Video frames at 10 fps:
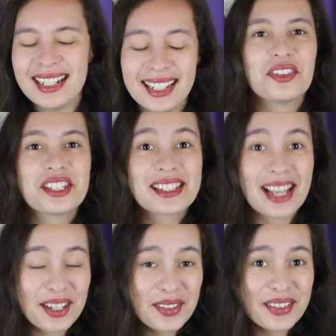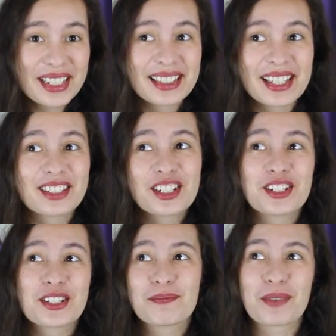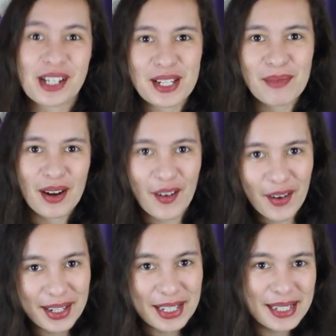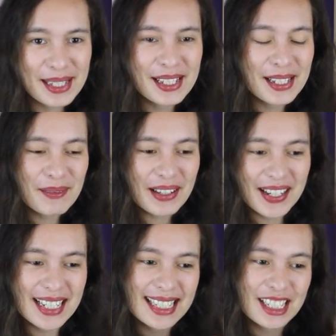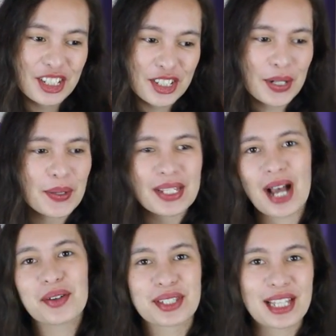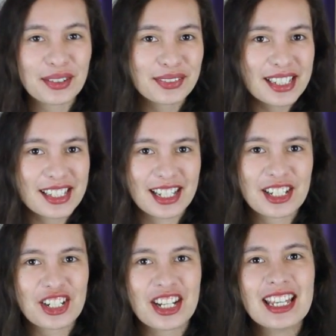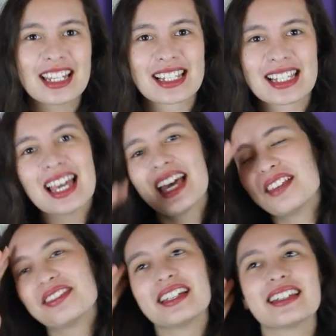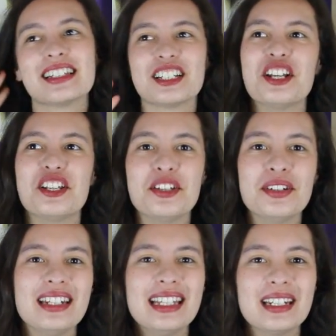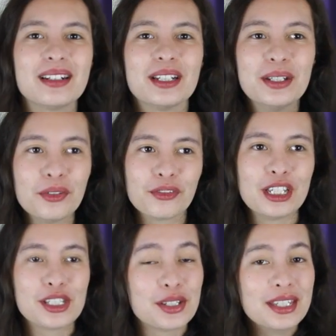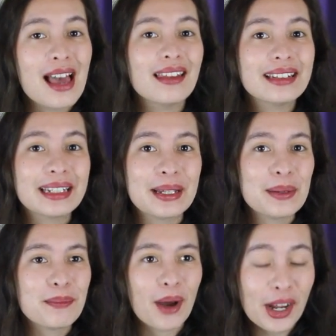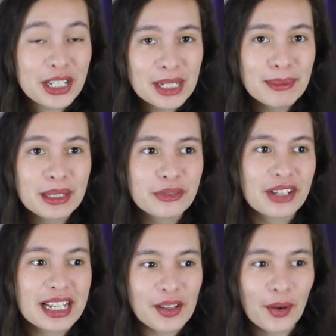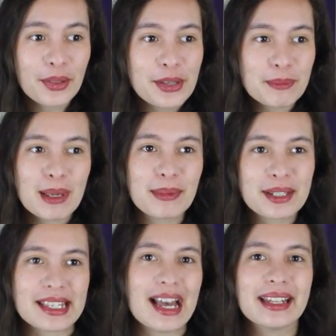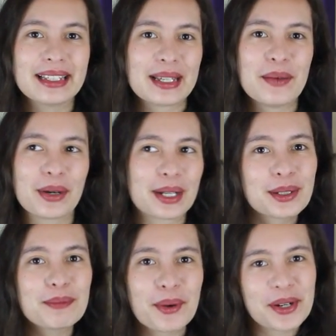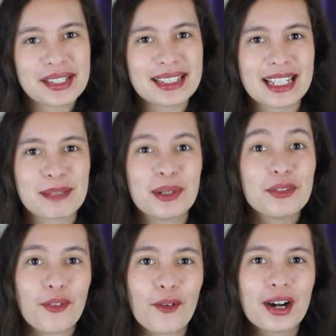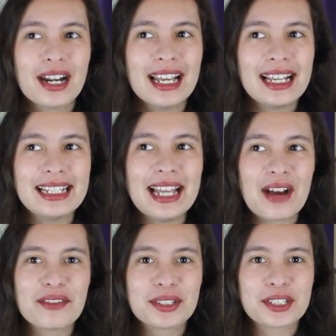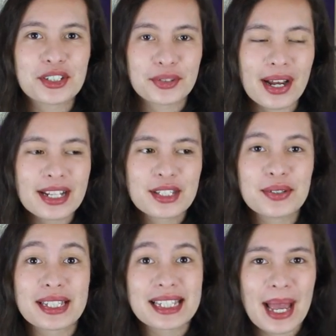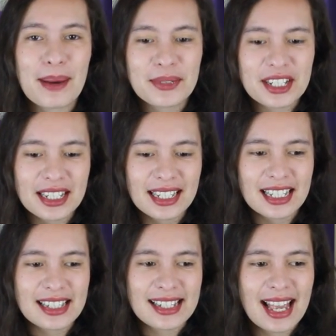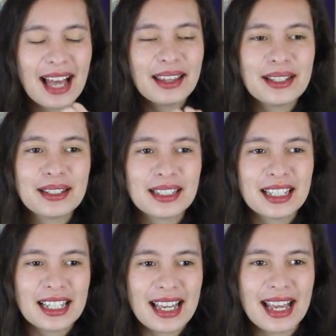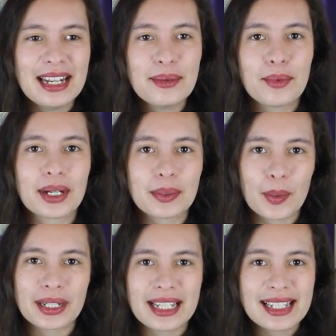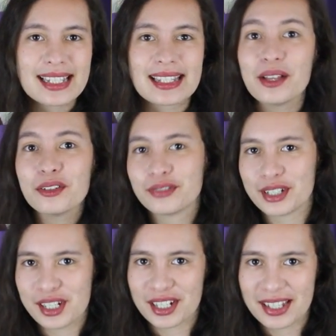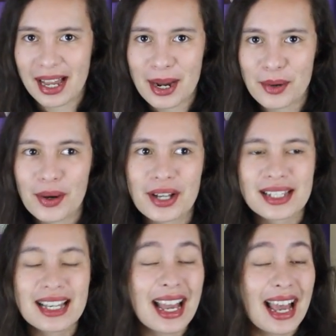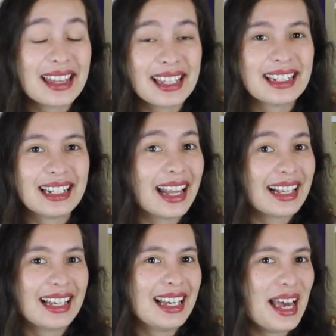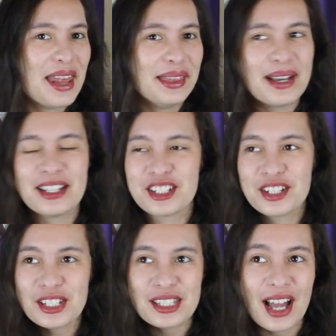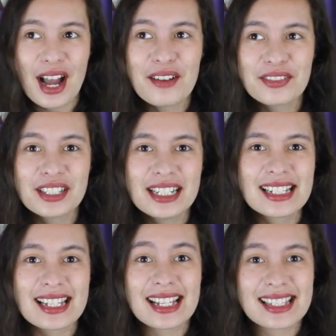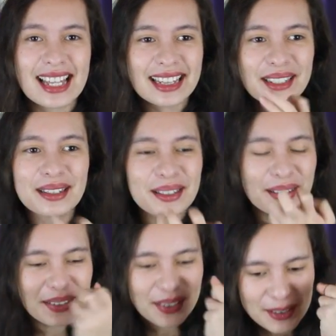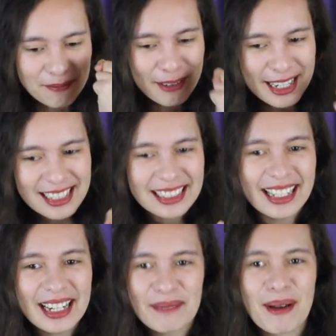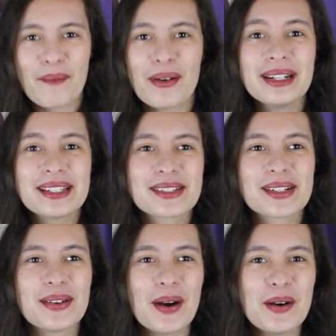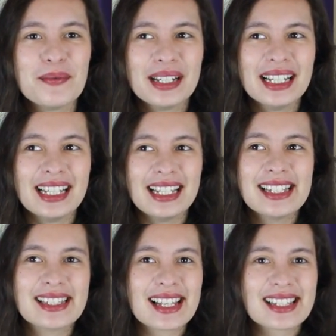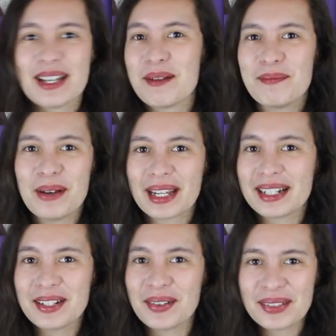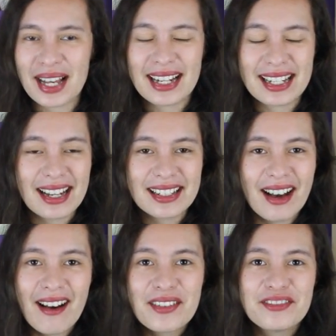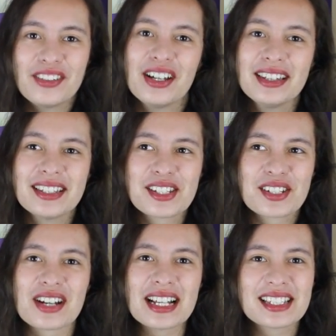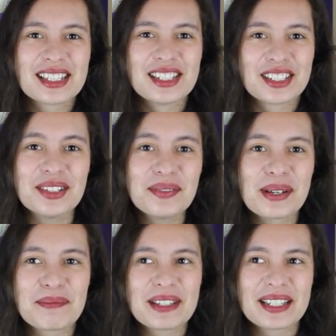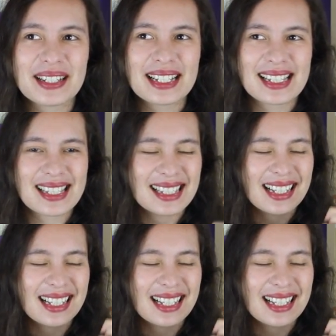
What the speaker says: The second reason that this just breaks my heart is just because it shows how selfless Sanji is. That you needed Luffy to yell at him, punch him in the face, all these people telling him what a good person he is before he ever tried to attempt telling anyone what his selfish desire was. And then, like, just after he says that little heartbreaking line about wanting to go home, he says, but I can't find the strength to do it because